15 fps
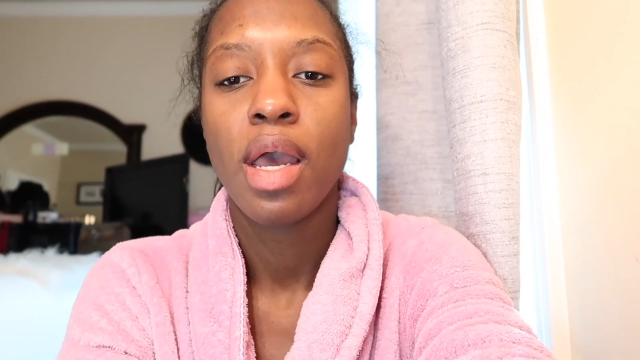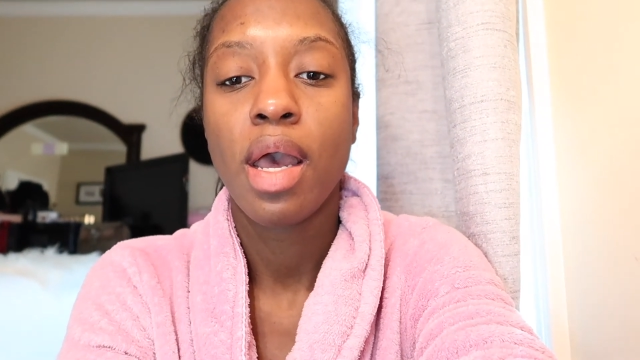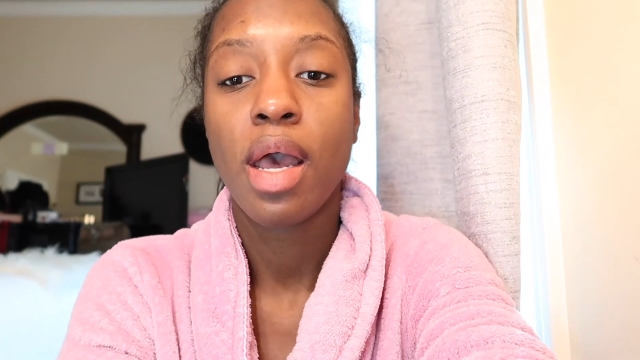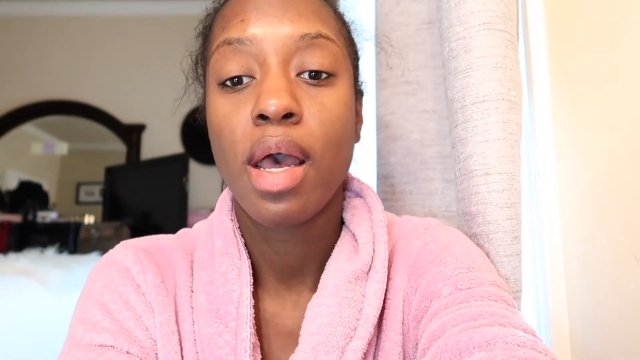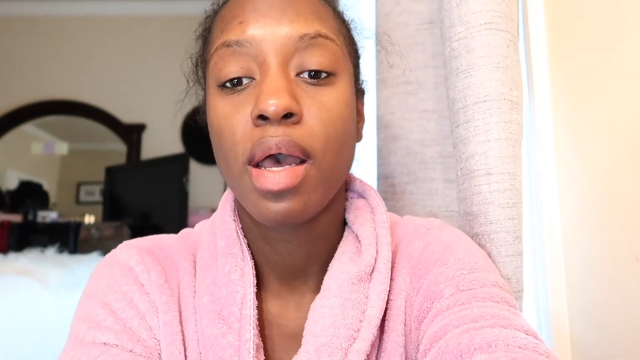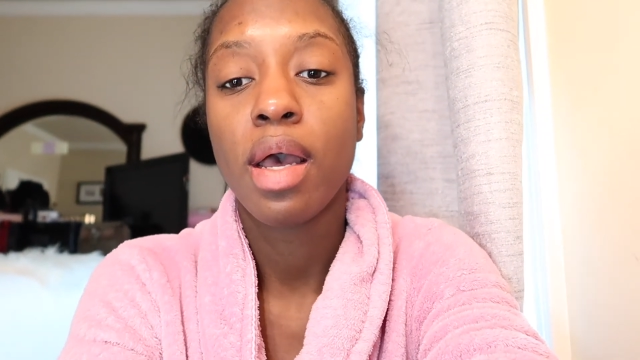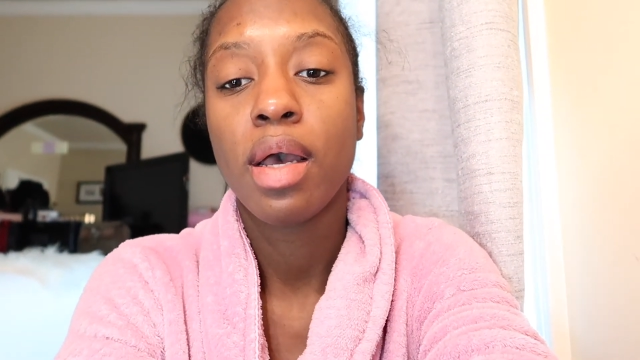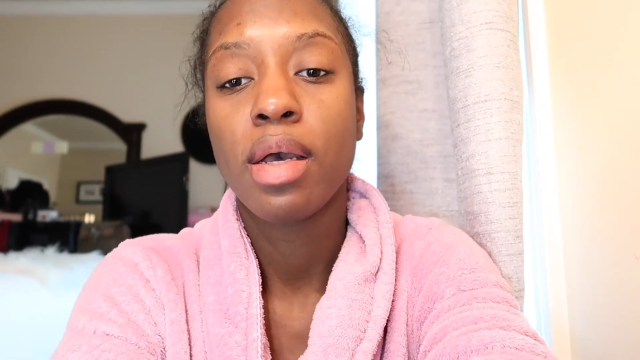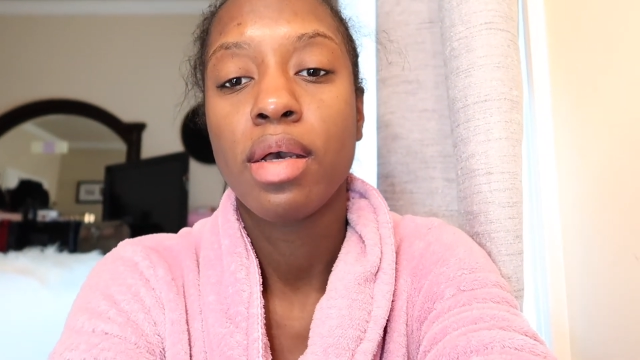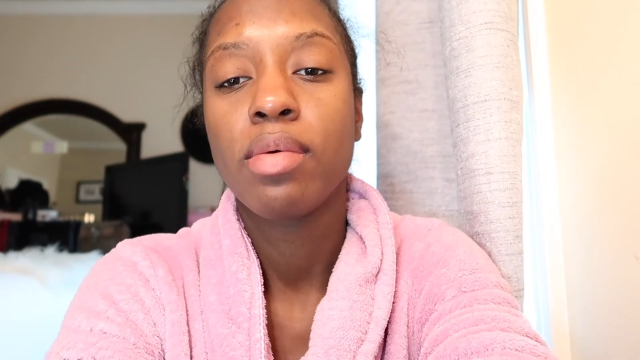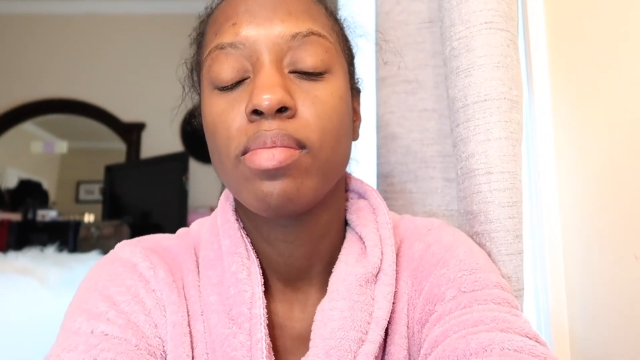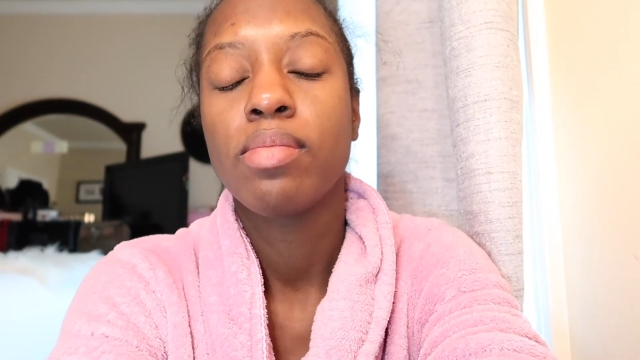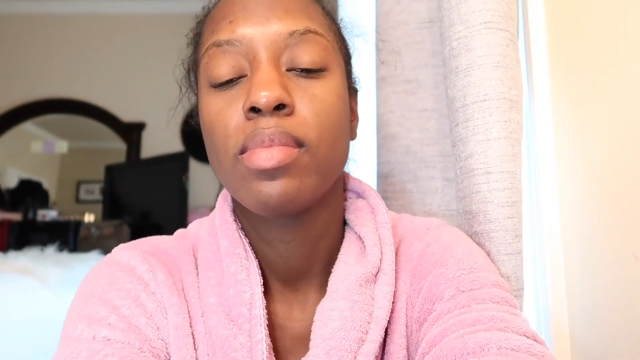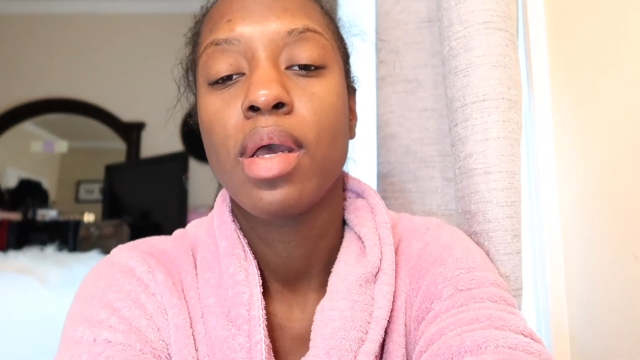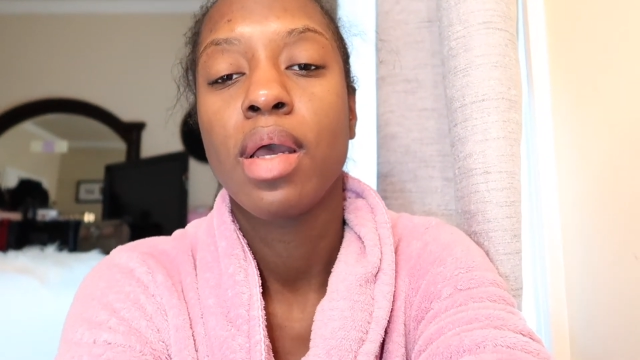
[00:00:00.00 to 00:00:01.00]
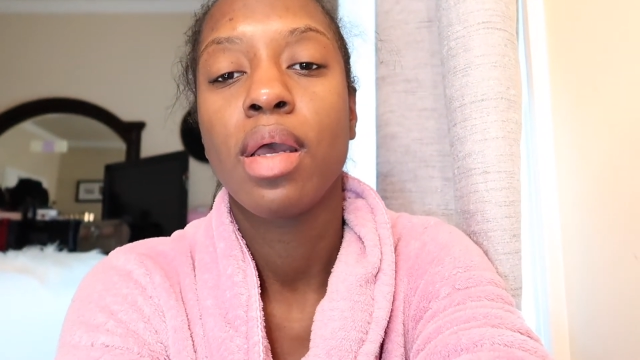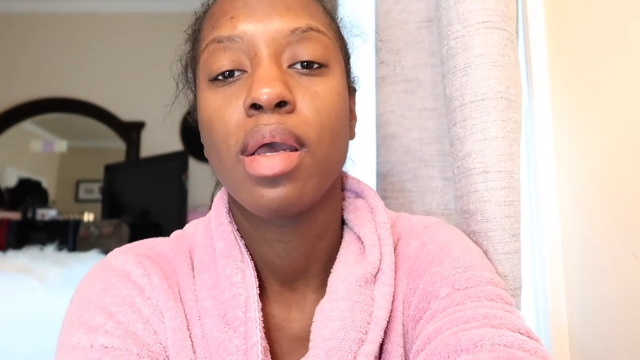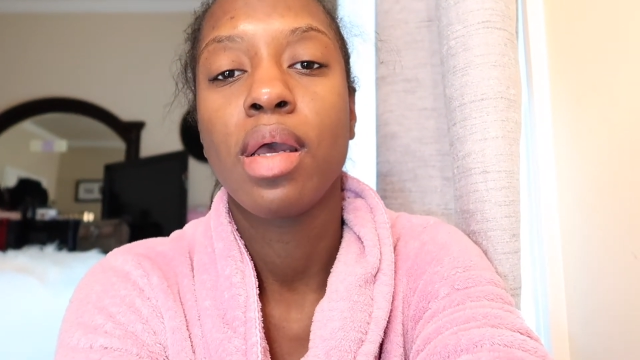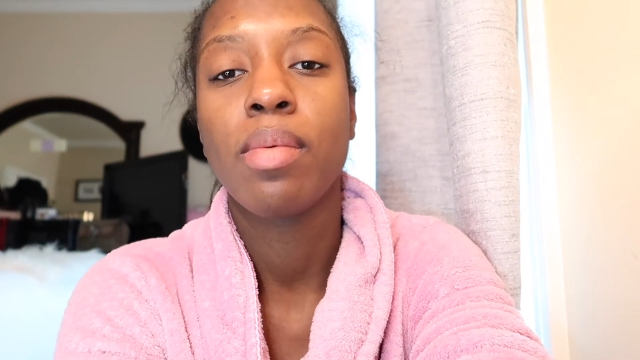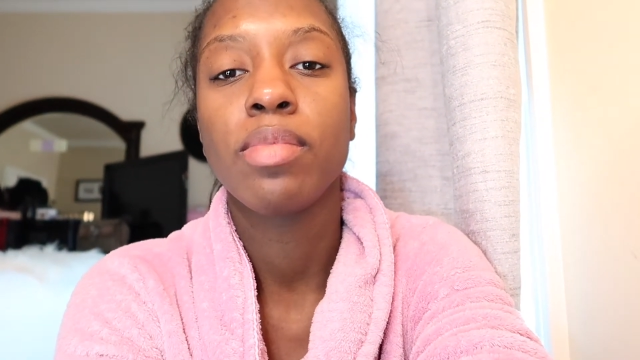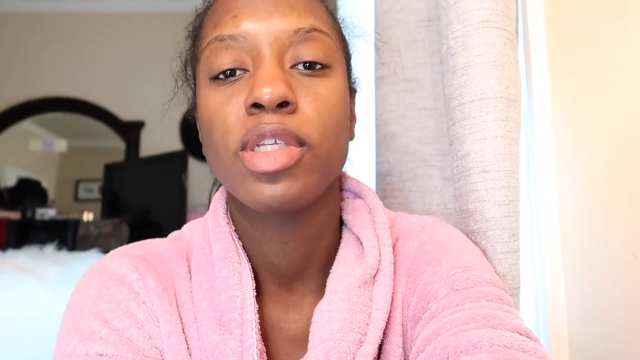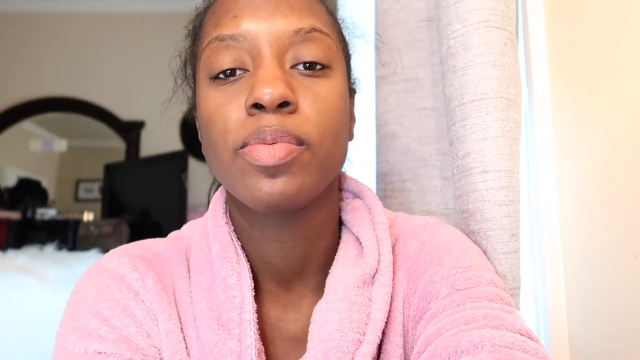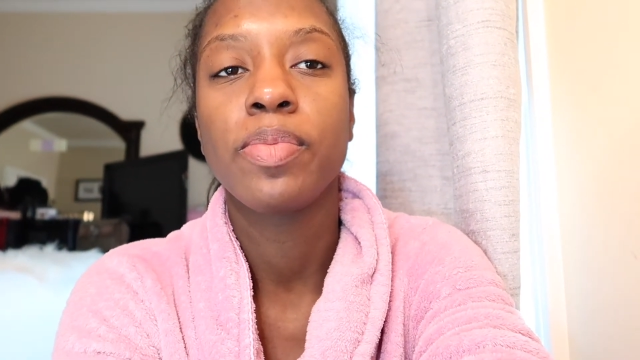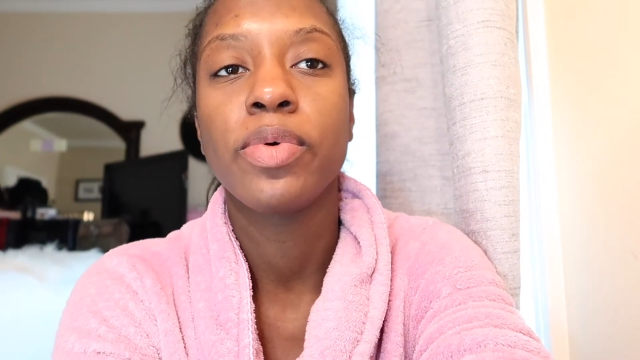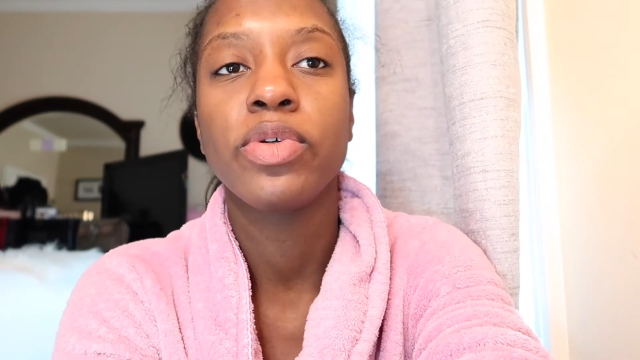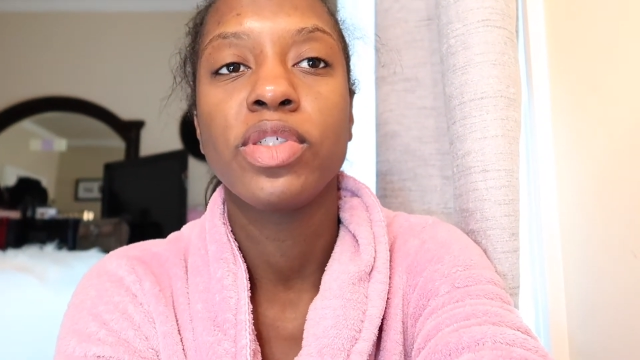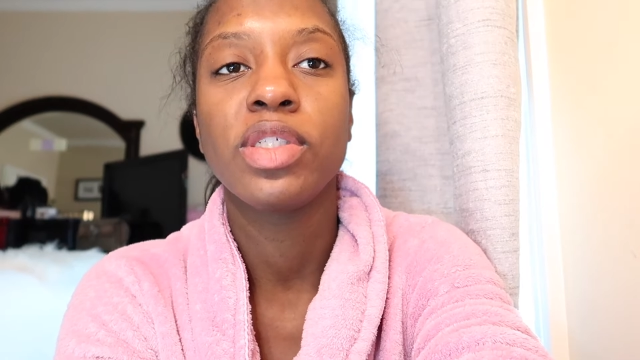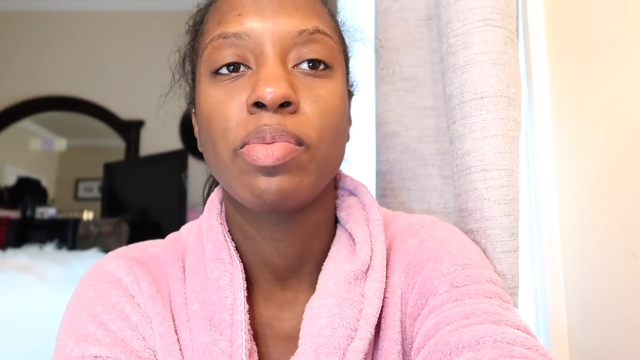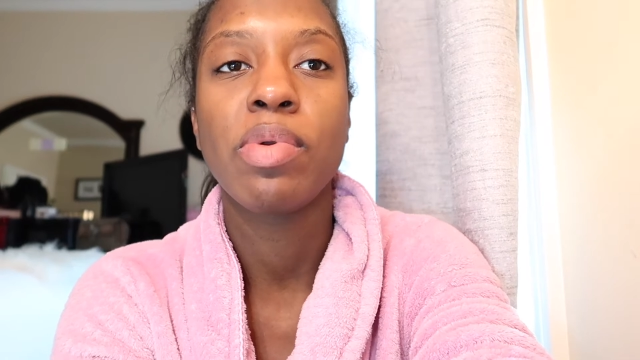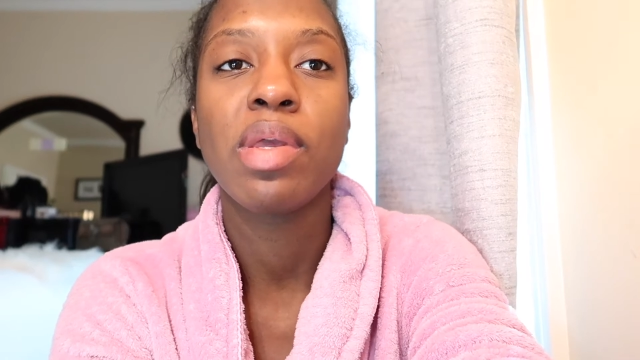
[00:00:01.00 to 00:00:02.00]
I'm
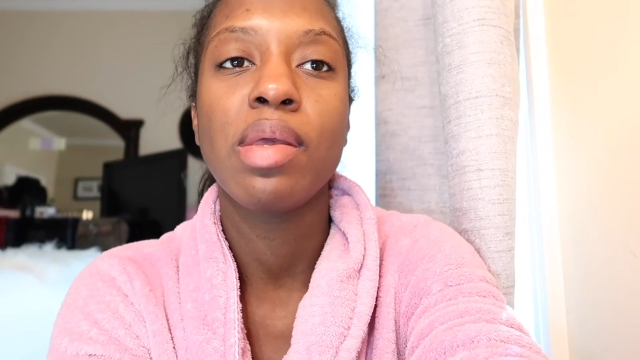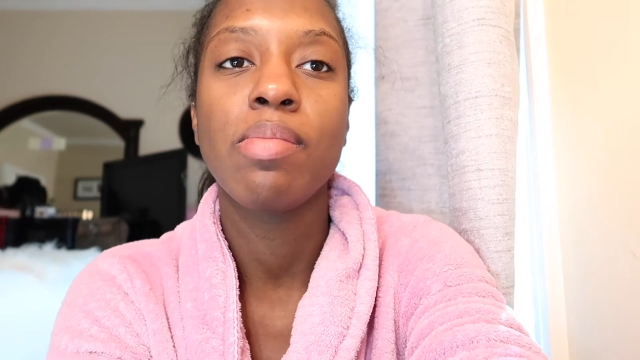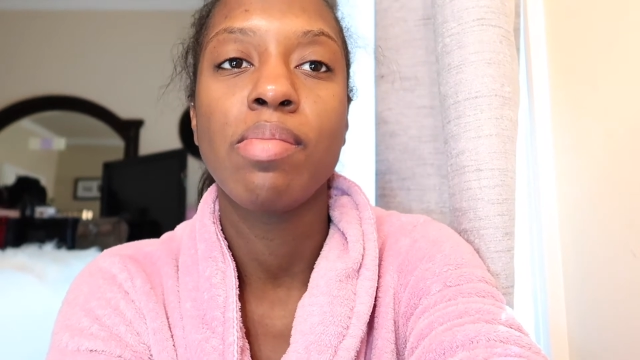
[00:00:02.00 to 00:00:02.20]
supposed to be